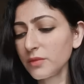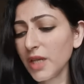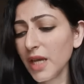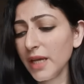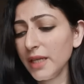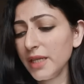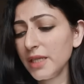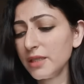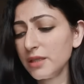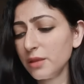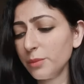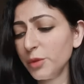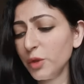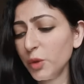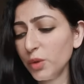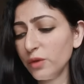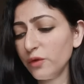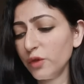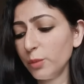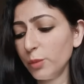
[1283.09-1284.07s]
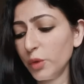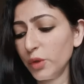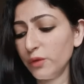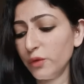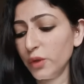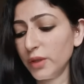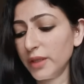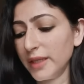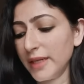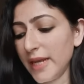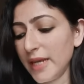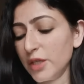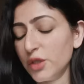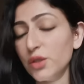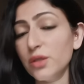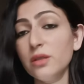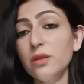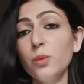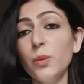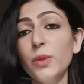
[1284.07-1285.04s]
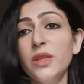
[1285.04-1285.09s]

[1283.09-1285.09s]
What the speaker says: it's a beautiful, beautiful connection.